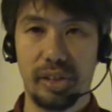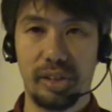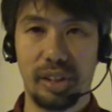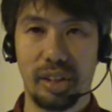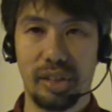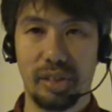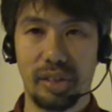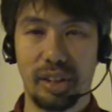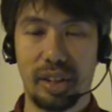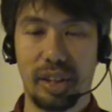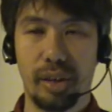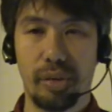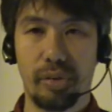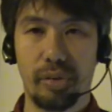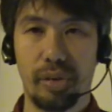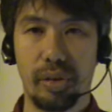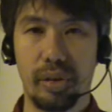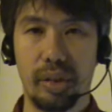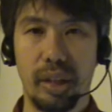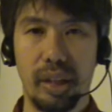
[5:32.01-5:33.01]
It's just a kind
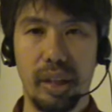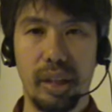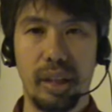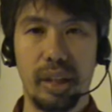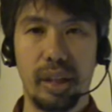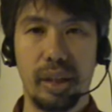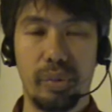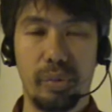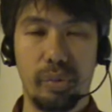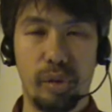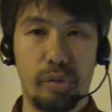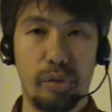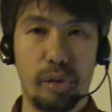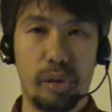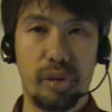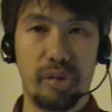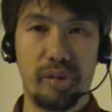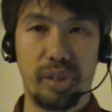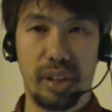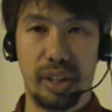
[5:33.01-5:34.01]
of a
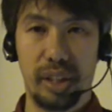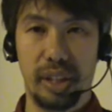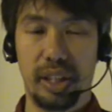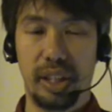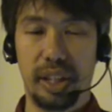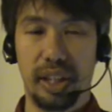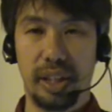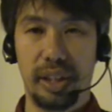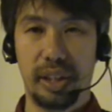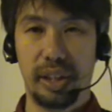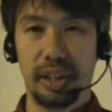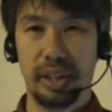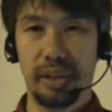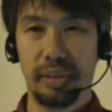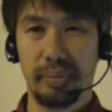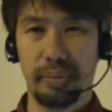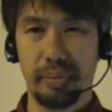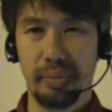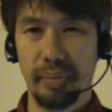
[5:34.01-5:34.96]
reverse initiation.